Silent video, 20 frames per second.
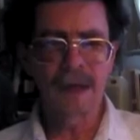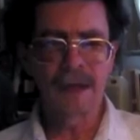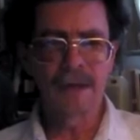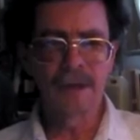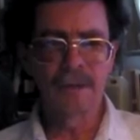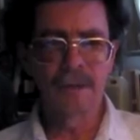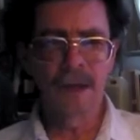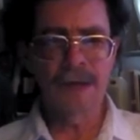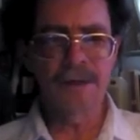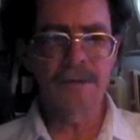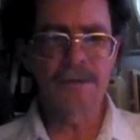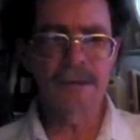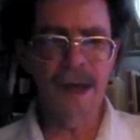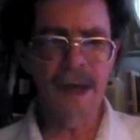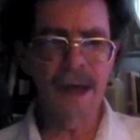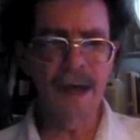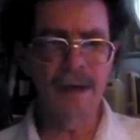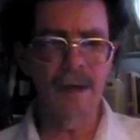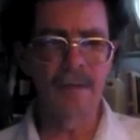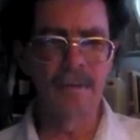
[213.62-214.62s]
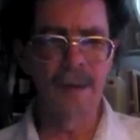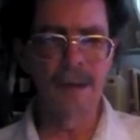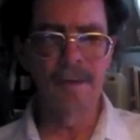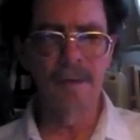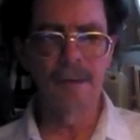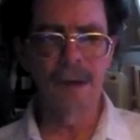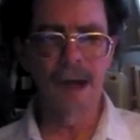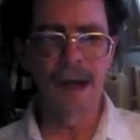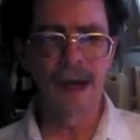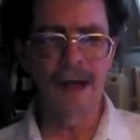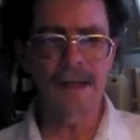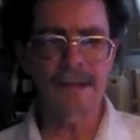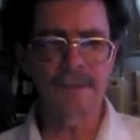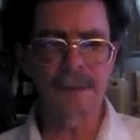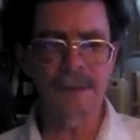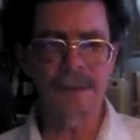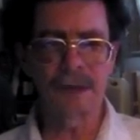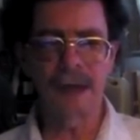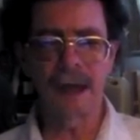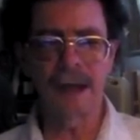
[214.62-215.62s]
either written down or memorized,
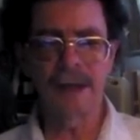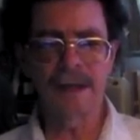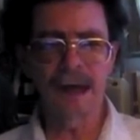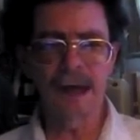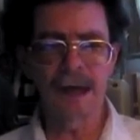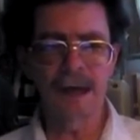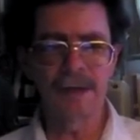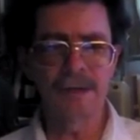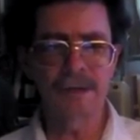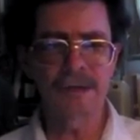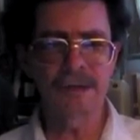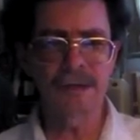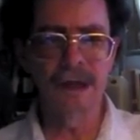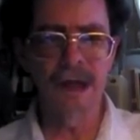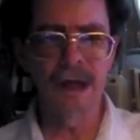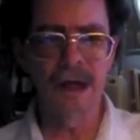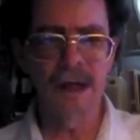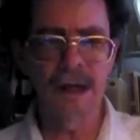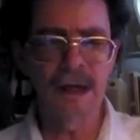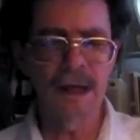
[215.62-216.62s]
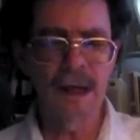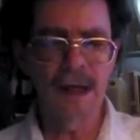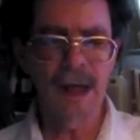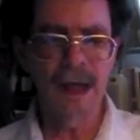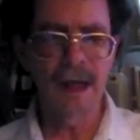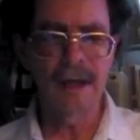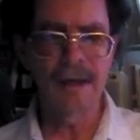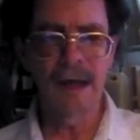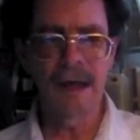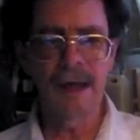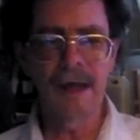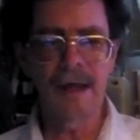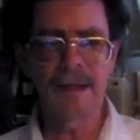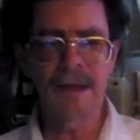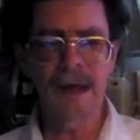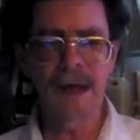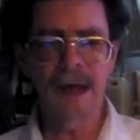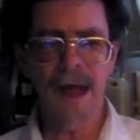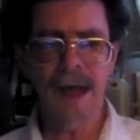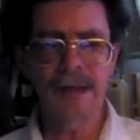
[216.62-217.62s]
but they had not understood, and they
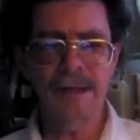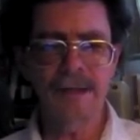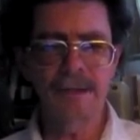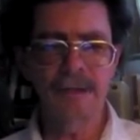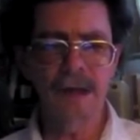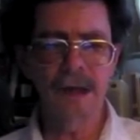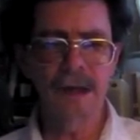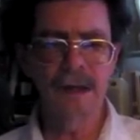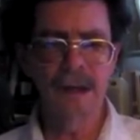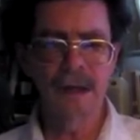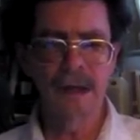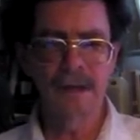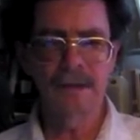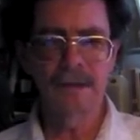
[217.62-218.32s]
had not had to